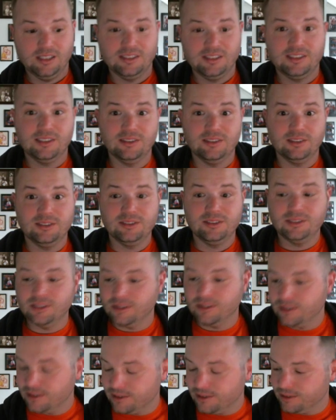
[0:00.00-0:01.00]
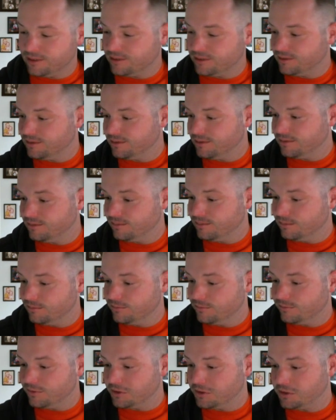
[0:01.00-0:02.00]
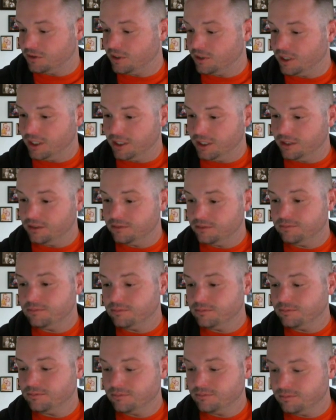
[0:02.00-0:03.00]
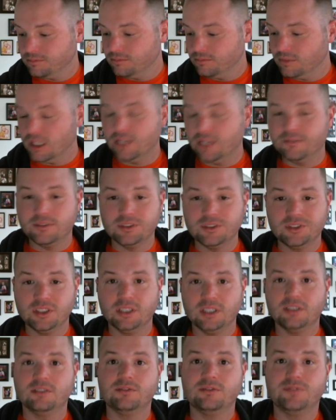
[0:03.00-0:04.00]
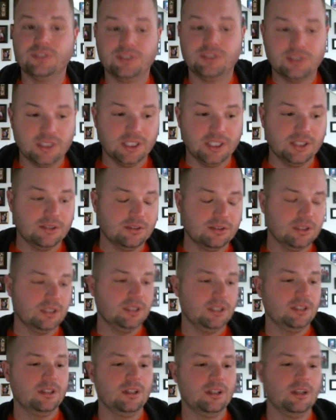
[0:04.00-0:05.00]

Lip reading: So those are for trade, not for sale, for trade only.